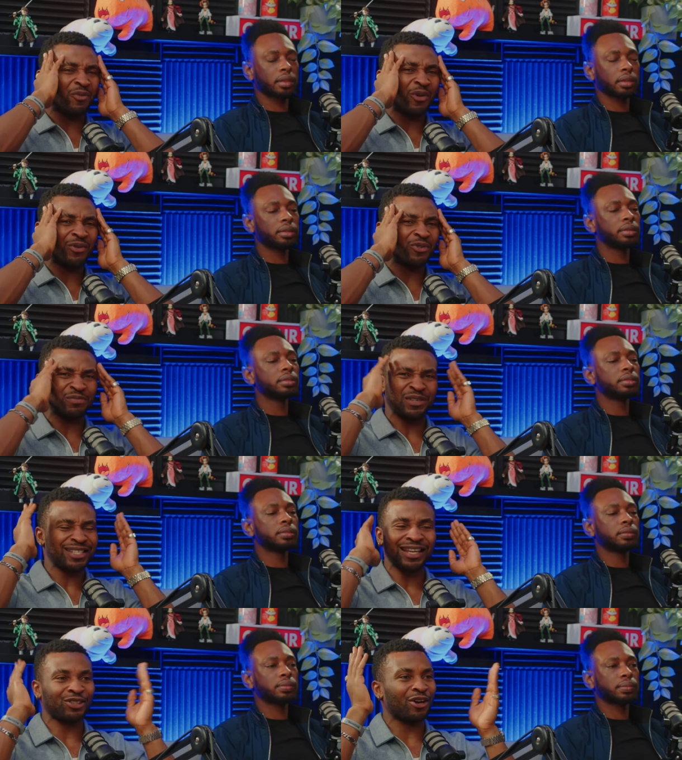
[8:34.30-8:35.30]
Speaker 1: what it was, but
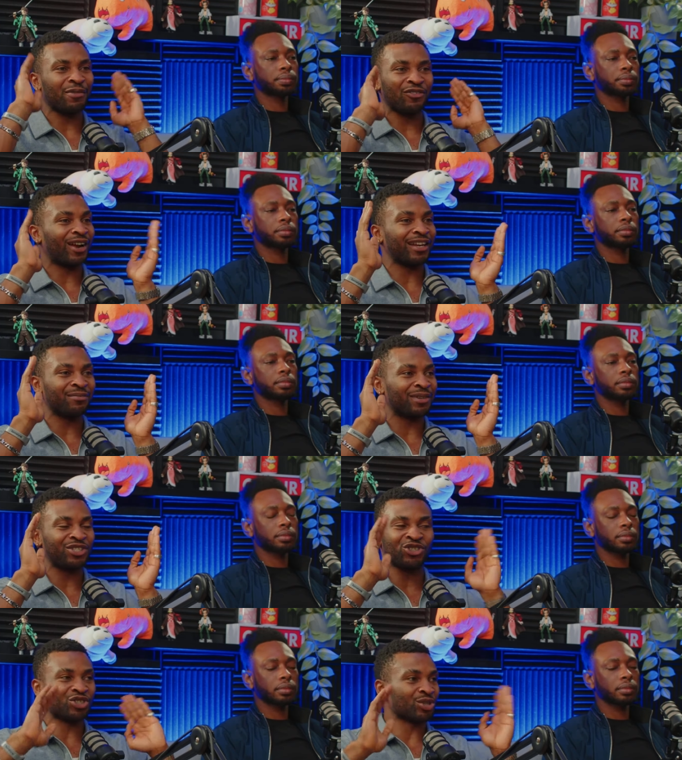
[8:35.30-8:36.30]
it's something dumb and random,
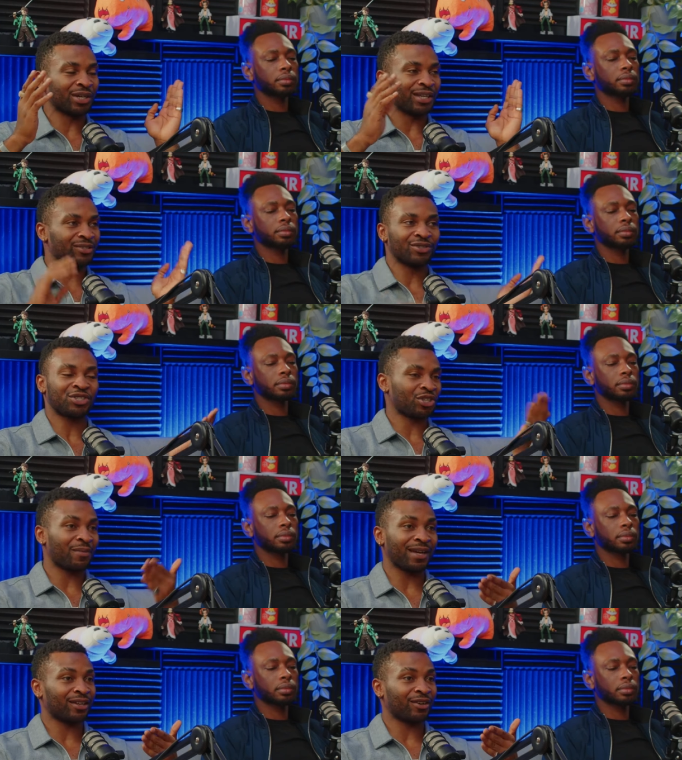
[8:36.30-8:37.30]
and she just took it. So she's
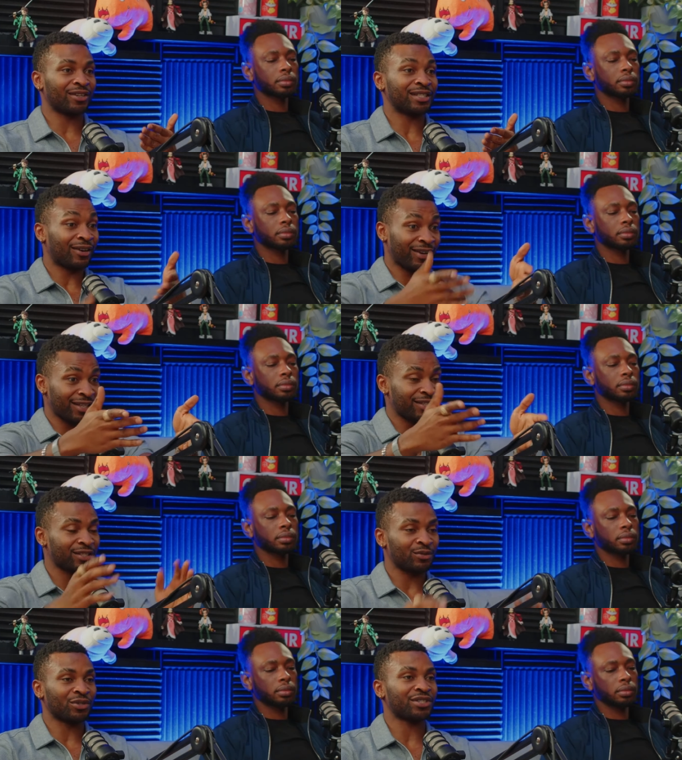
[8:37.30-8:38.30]
come out the class now, and then
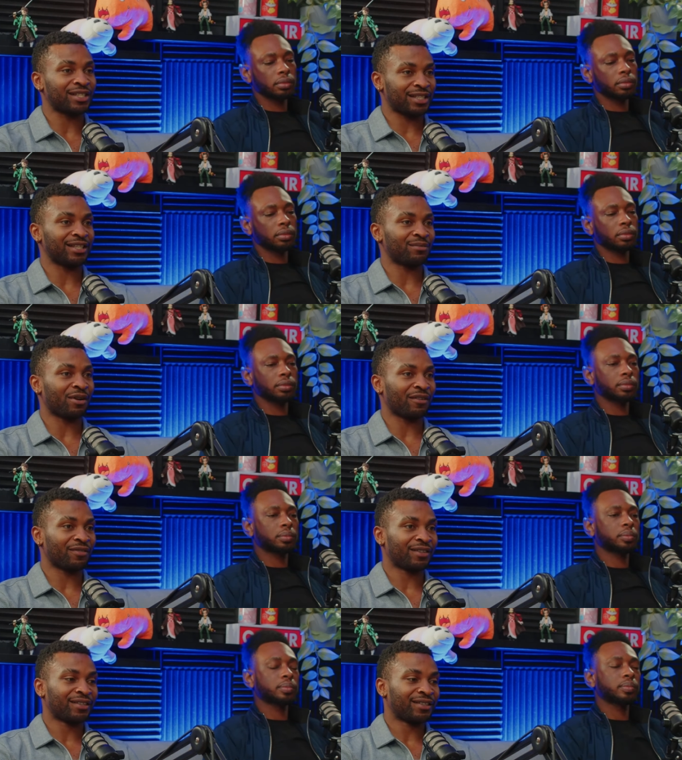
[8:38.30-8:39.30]
this is what she sees, bro.
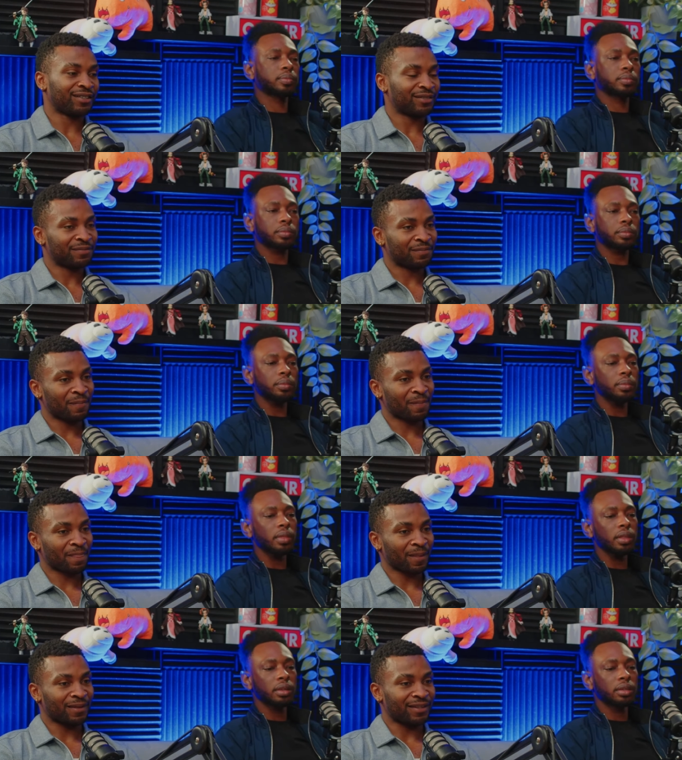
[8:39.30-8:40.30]
All
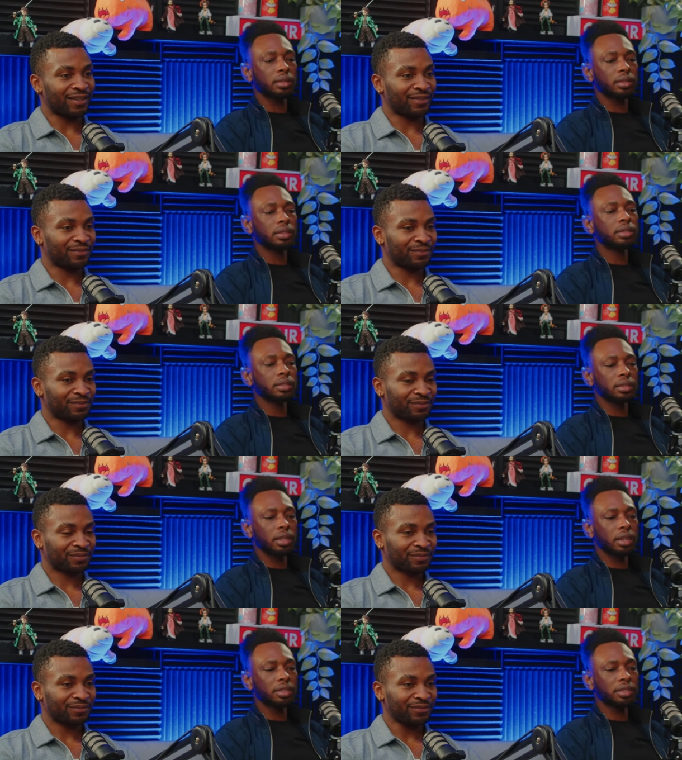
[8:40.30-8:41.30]
right,
Speaker 2: yeah. let's let's
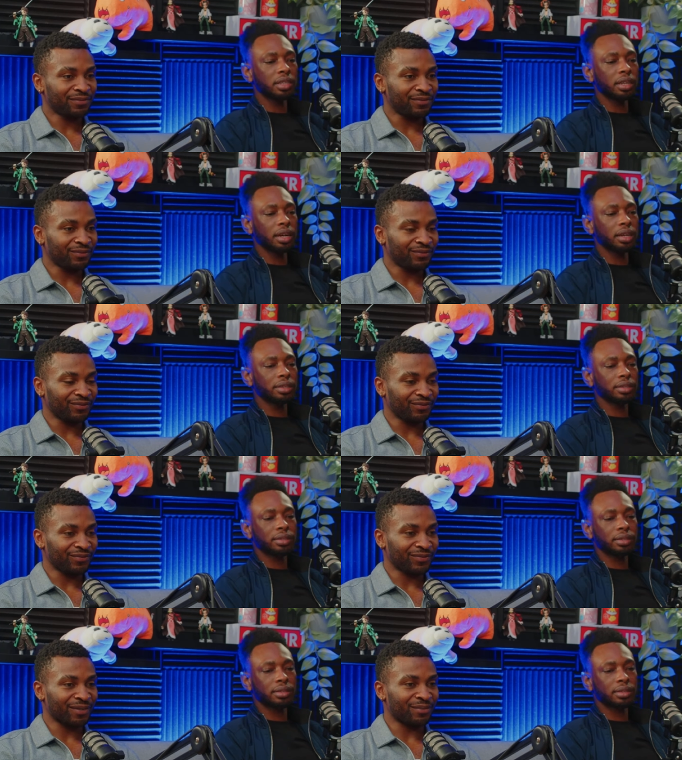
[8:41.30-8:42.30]
let's, yeah, let's, let's see that. Let's
Speaker 1: see
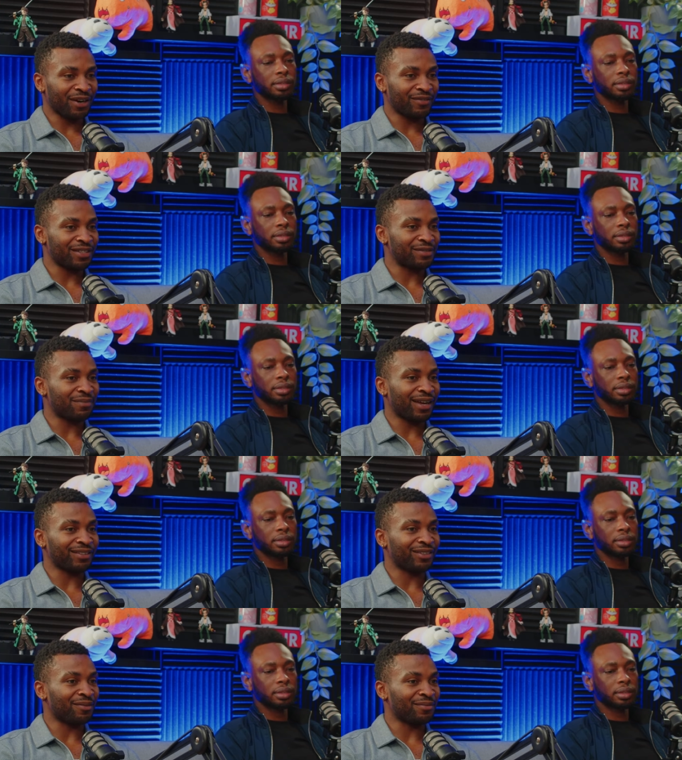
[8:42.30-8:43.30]
it. Let's see like, it. It's
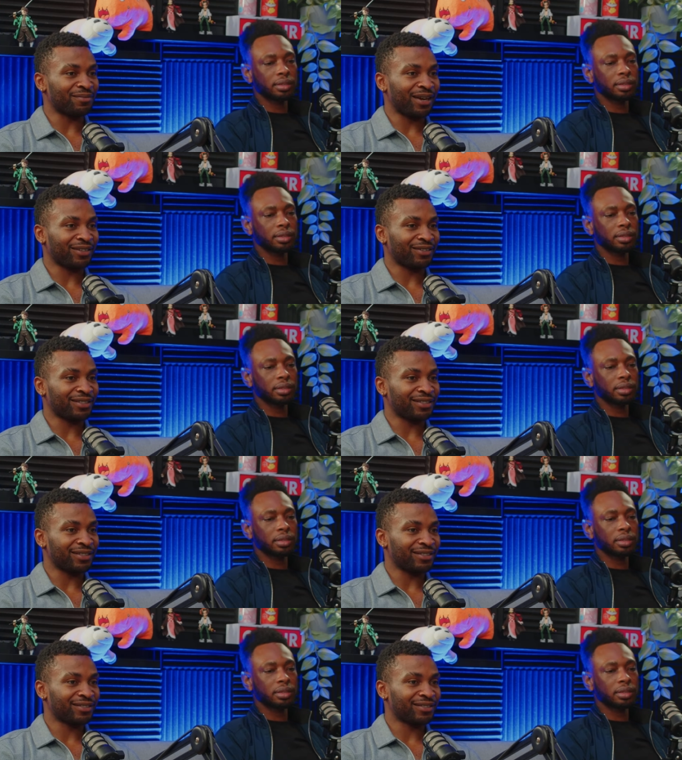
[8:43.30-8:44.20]
mad dumb, mad crazy.